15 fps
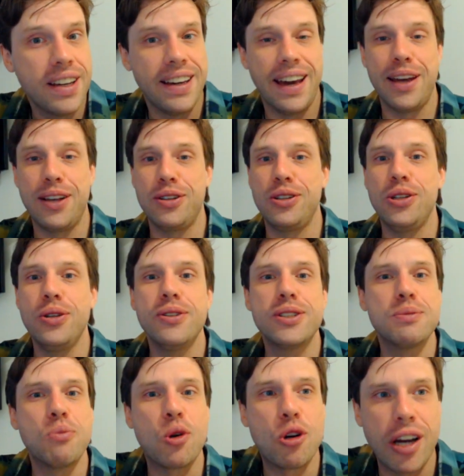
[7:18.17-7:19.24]
and use
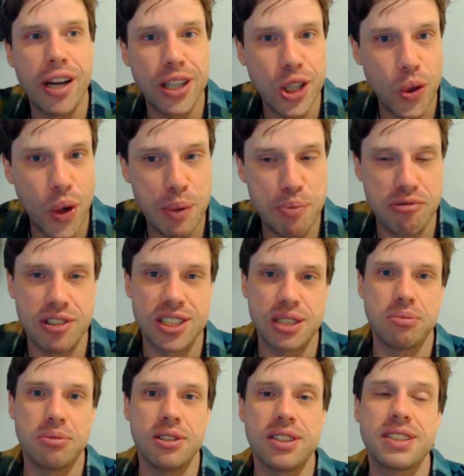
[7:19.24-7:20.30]
more LOA
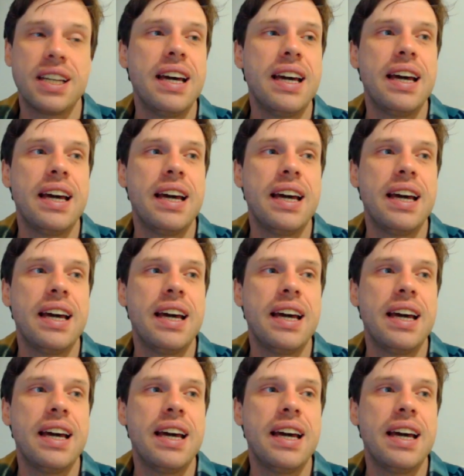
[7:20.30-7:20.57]
principles.